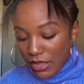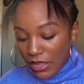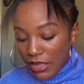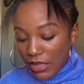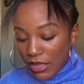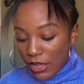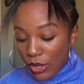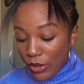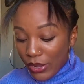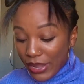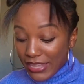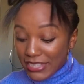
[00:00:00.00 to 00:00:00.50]

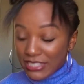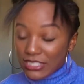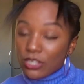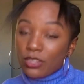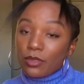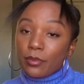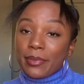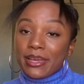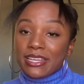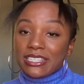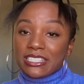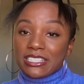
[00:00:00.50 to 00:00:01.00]
Okay, so the
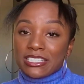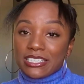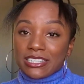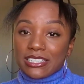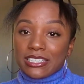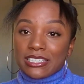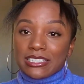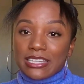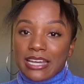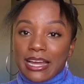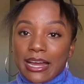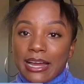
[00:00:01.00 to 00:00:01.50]
message at the
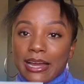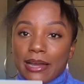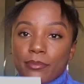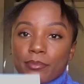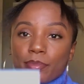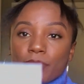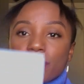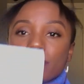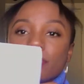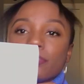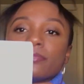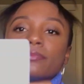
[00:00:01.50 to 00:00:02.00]
top,
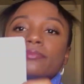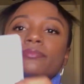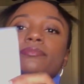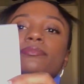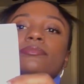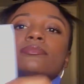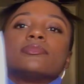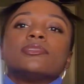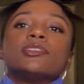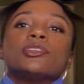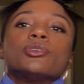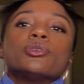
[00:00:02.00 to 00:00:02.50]
you